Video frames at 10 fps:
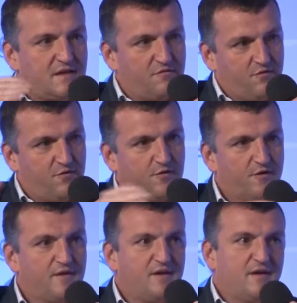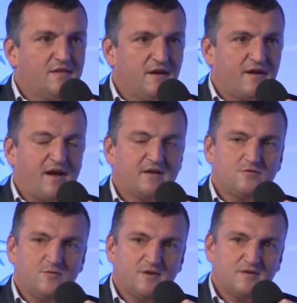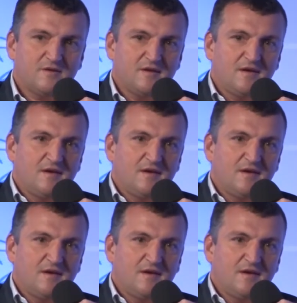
and for their customers,